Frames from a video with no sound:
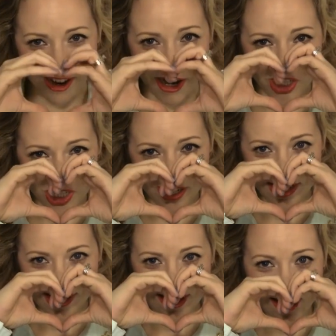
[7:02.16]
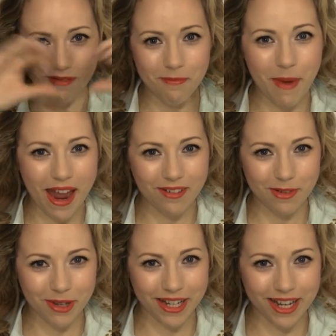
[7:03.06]
I hurt you guys all. Bye
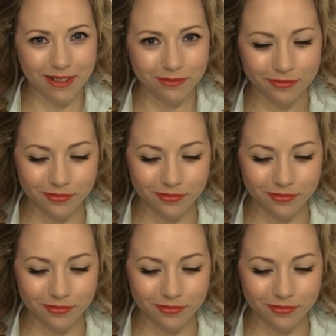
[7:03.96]
everybody.